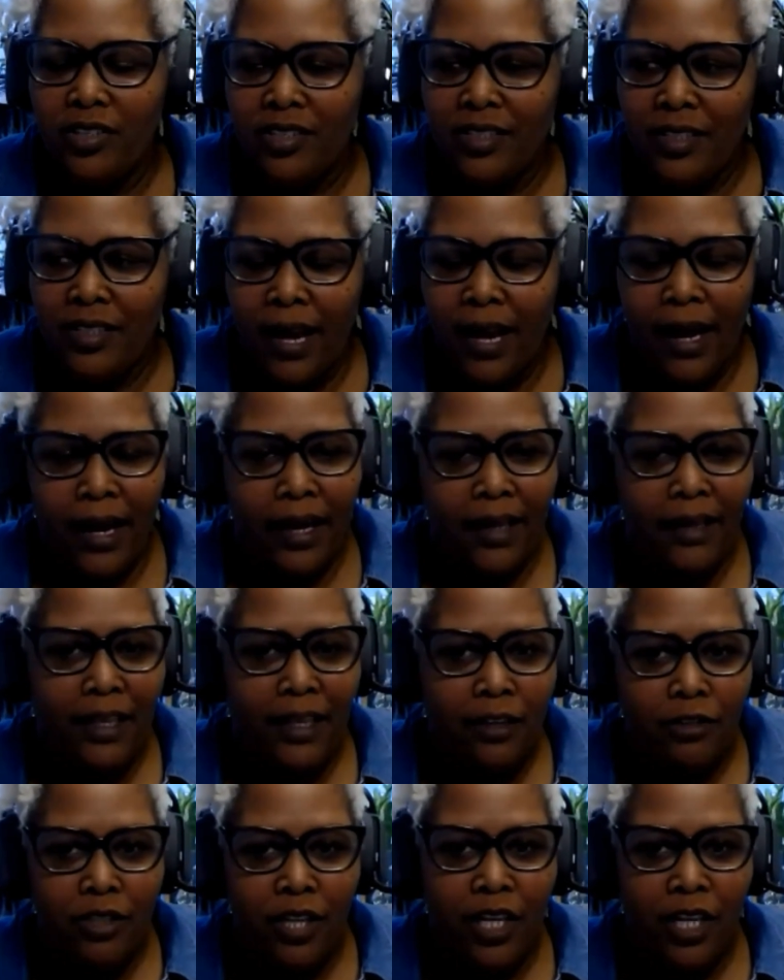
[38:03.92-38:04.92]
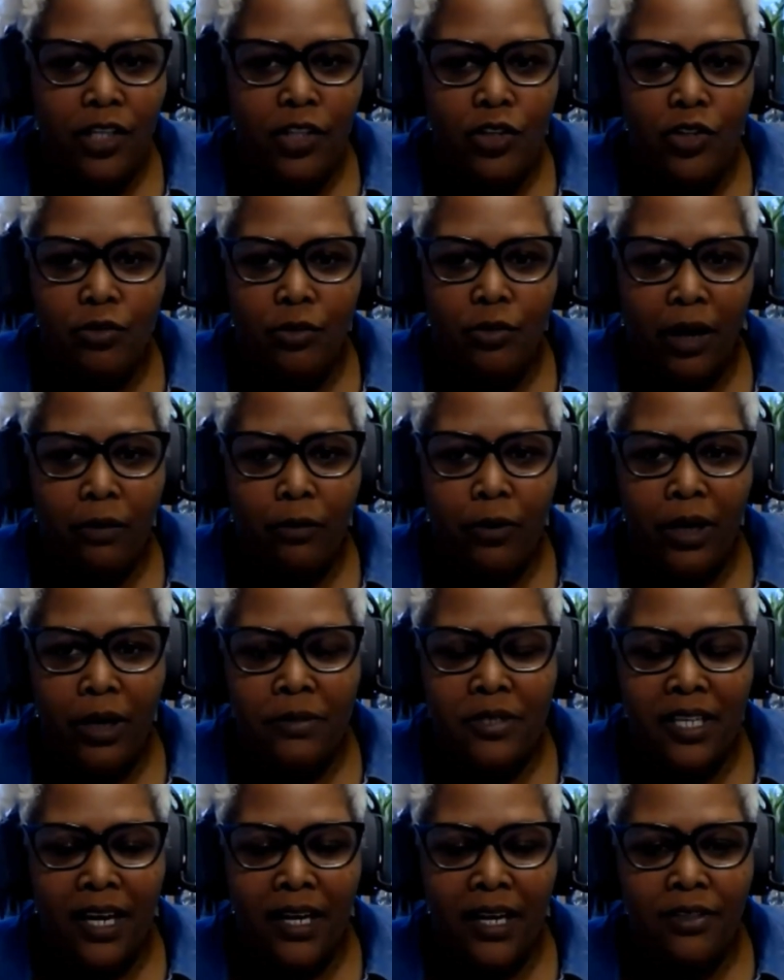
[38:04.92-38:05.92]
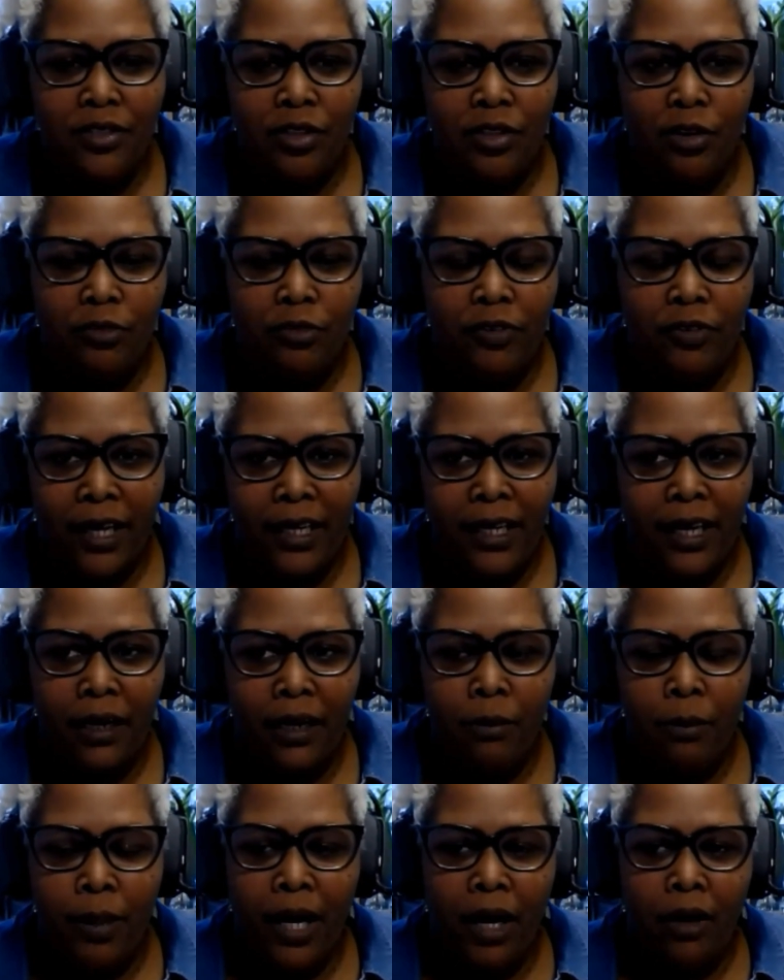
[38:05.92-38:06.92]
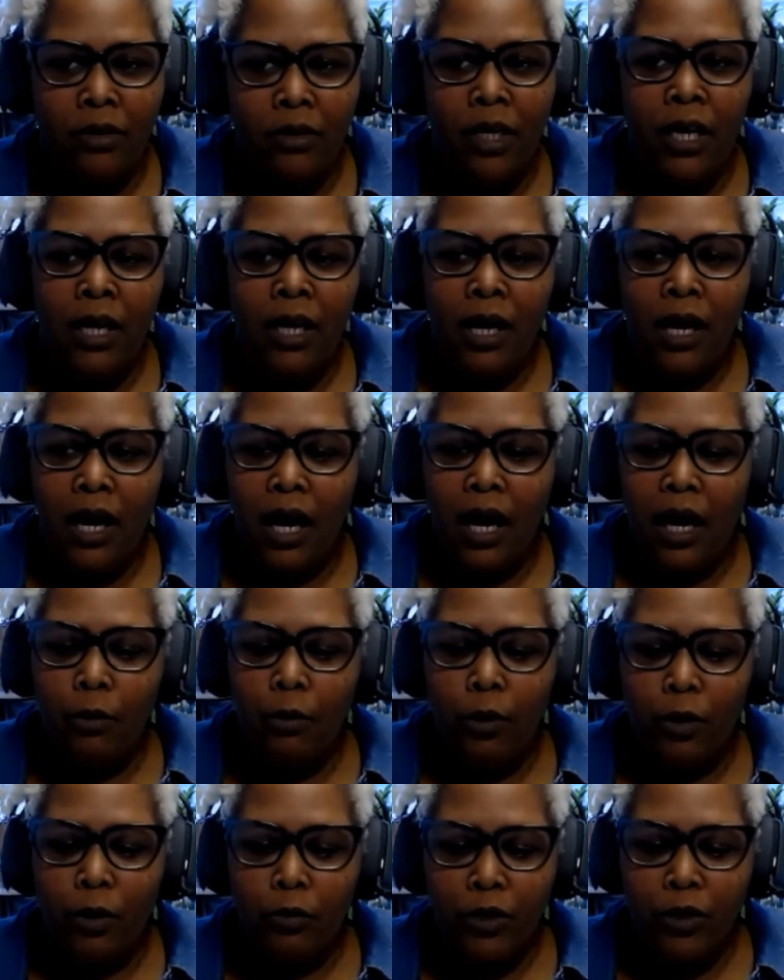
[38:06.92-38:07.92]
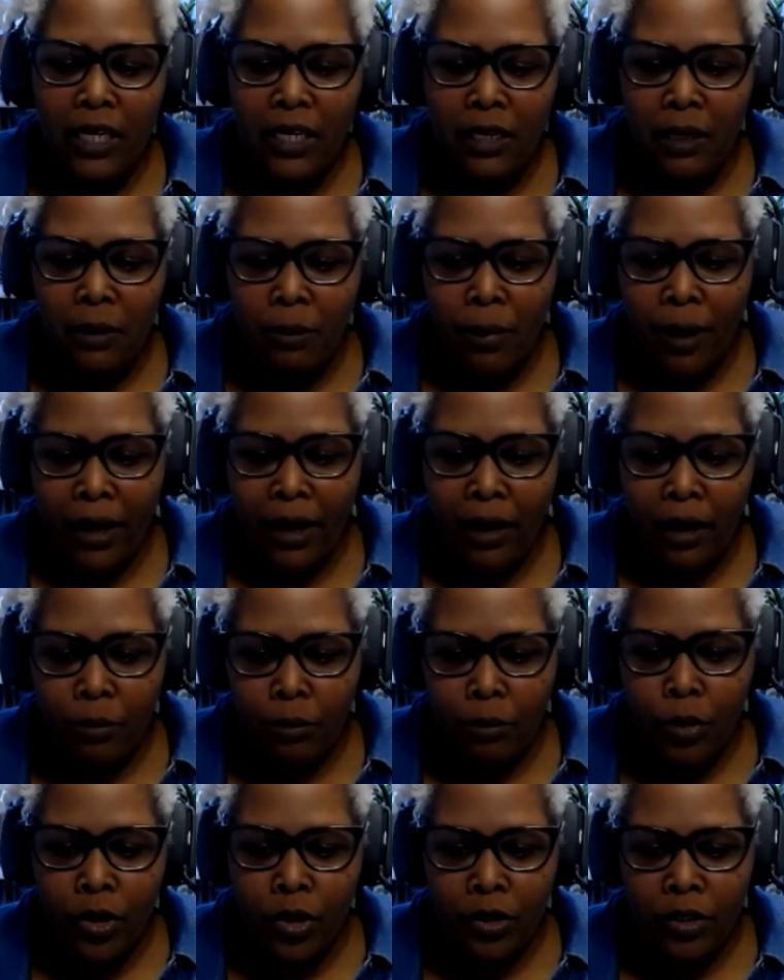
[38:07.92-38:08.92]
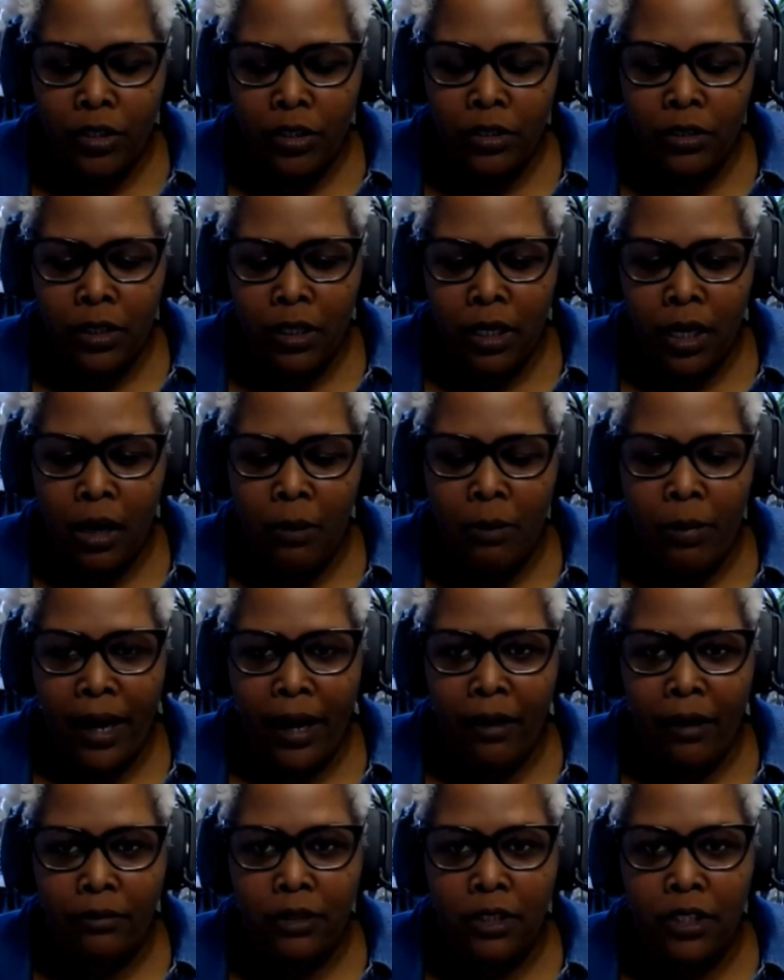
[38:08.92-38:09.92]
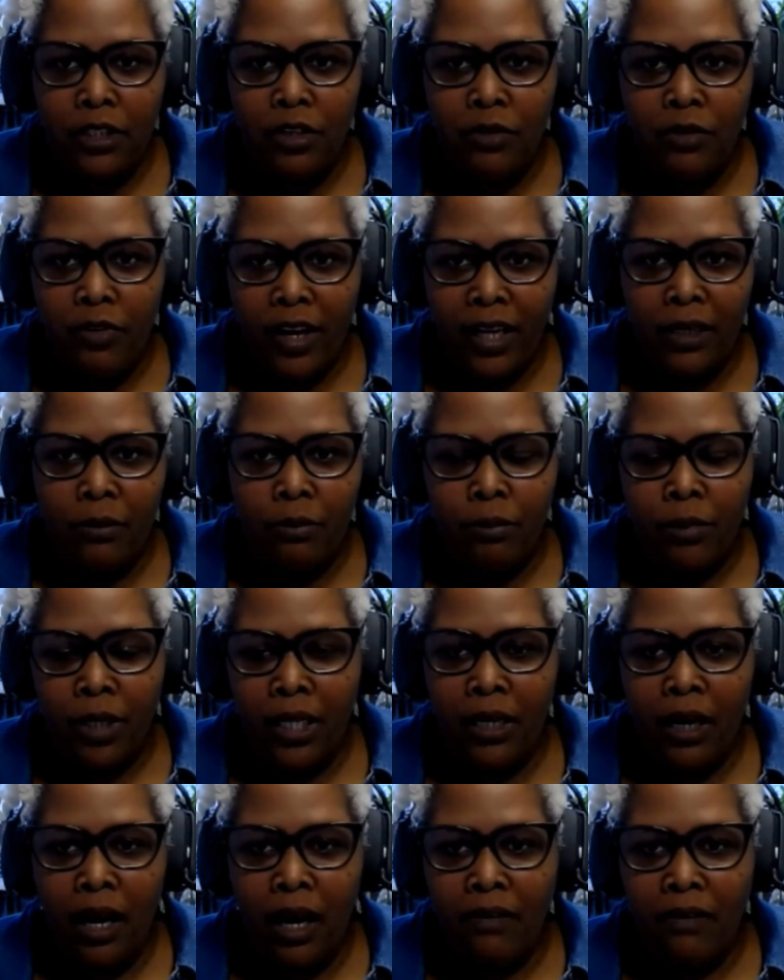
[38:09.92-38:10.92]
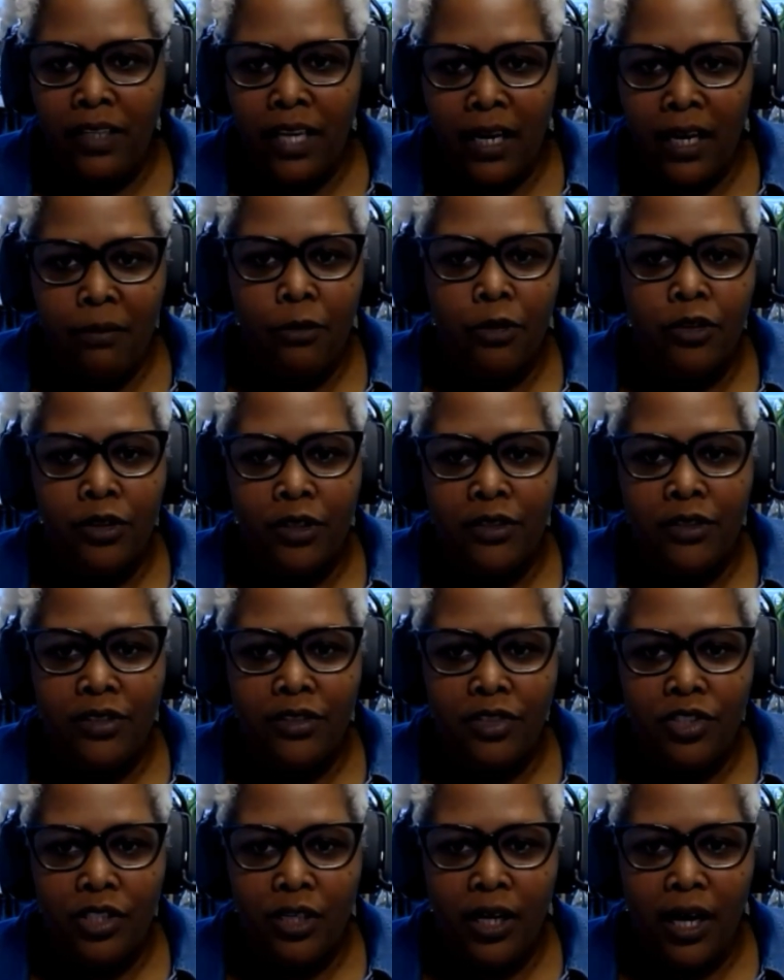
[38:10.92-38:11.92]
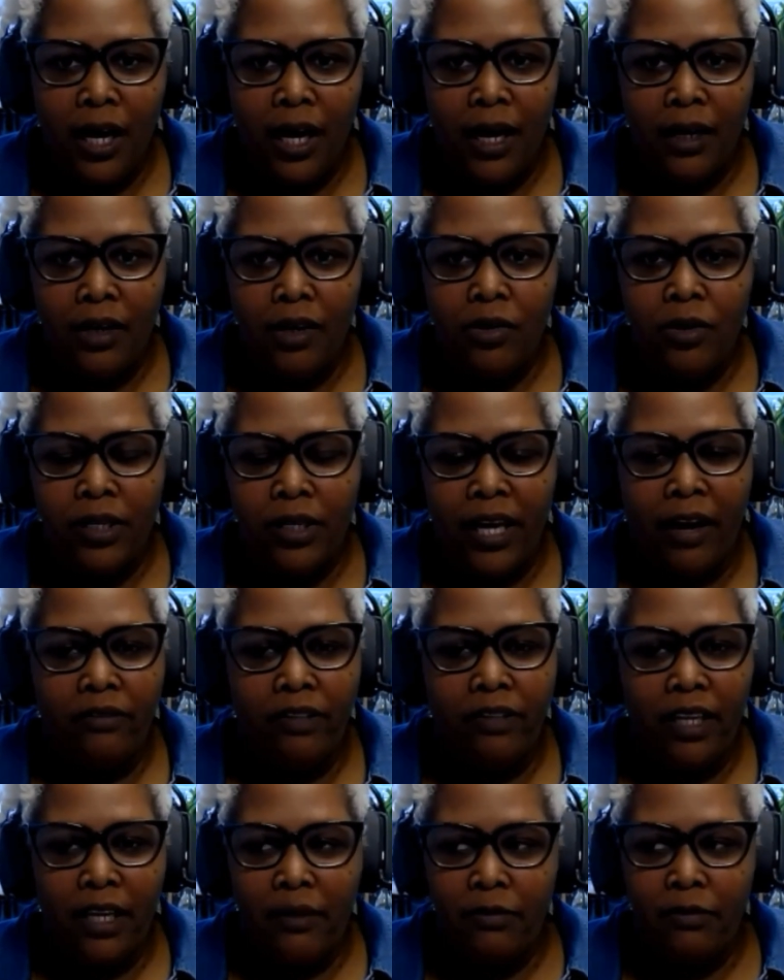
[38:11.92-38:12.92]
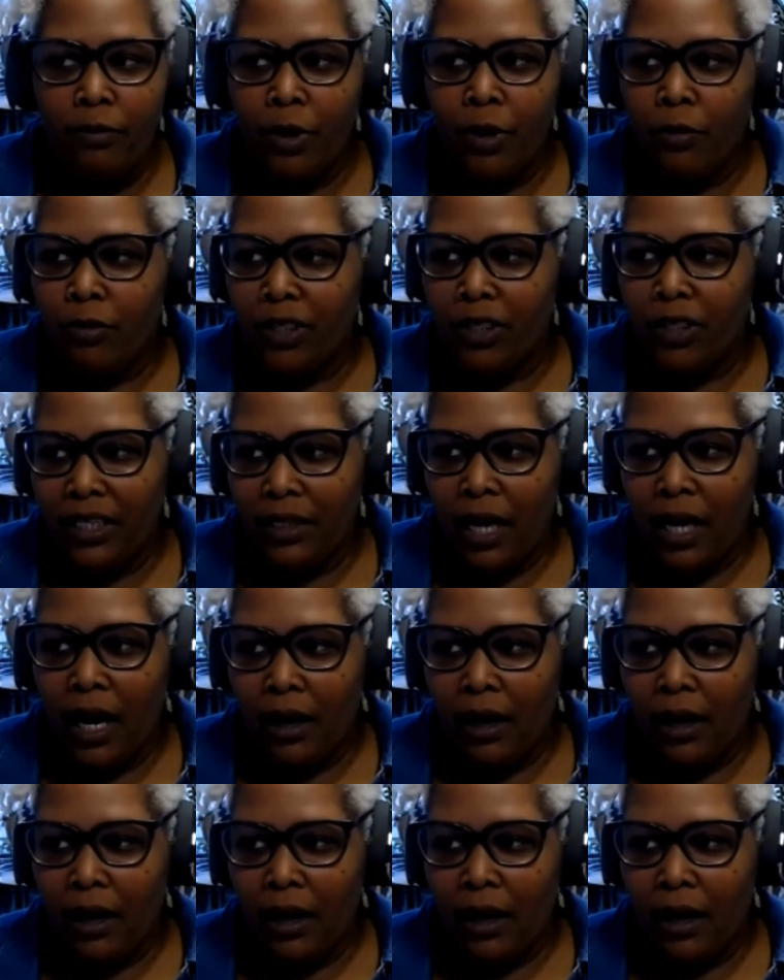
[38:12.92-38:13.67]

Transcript: a slide that'll take you to our website. So you'll find out about, we're reading about a book about the development of neighborhoods in Chicago and how they've been